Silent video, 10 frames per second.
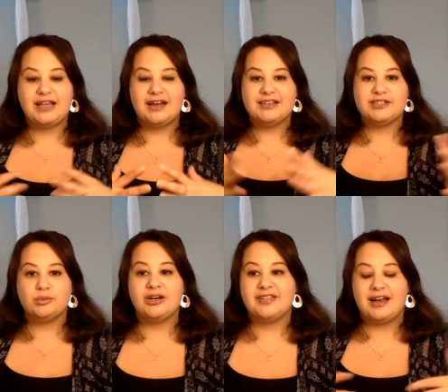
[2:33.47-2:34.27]
That is
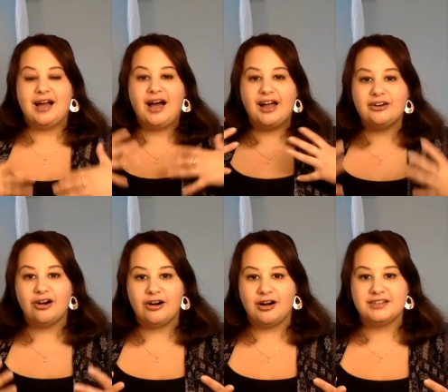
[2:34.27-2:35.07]
where that higher
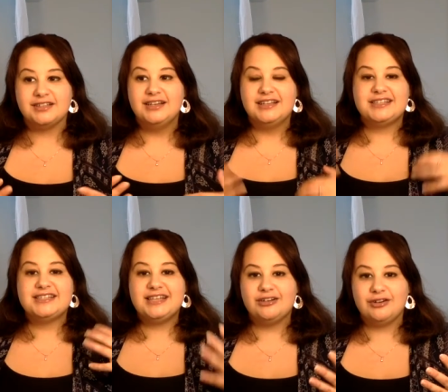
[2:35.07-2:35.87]
heart, the
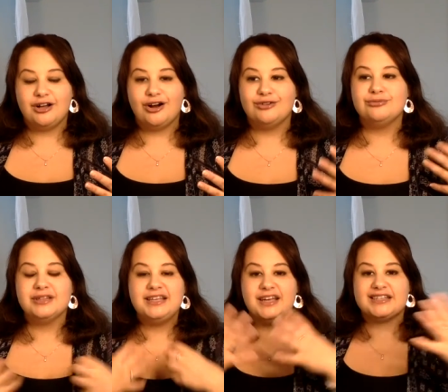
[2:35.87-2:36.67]
sacred heart,
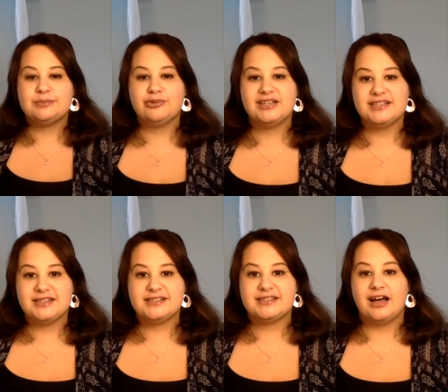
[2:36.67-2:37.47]
really expresses
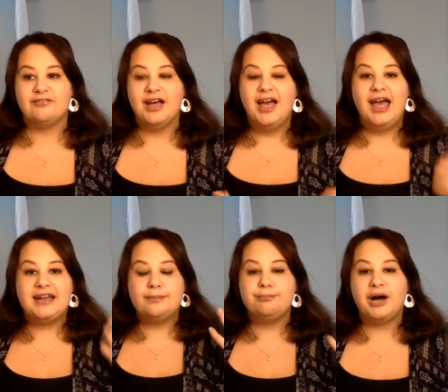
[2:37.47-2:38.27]
itself
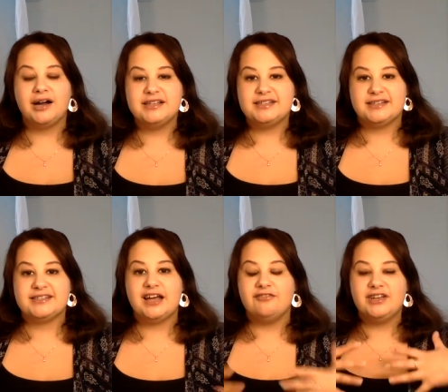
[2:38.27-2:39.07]
and embodies
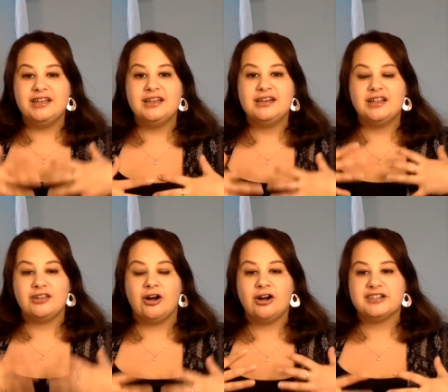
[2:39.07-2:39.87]
itself in
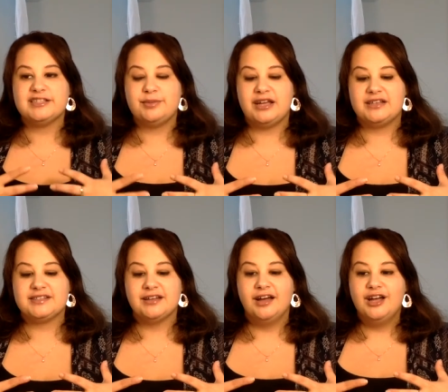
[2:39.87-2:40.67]
the heart space.